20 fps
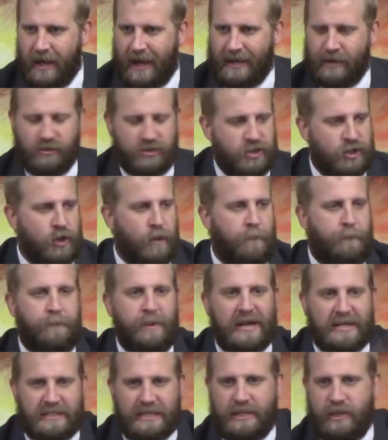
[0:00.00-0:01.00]
and he was too
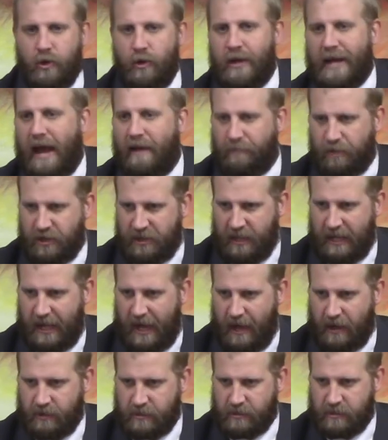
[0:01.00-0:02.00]
busy doing everything
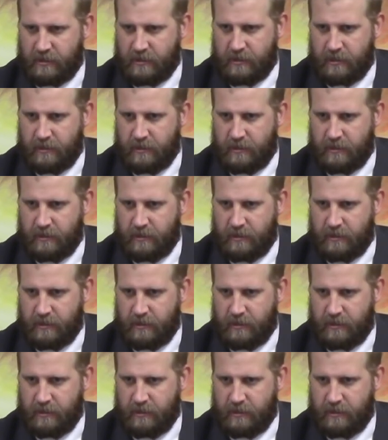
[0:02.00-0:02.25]
else.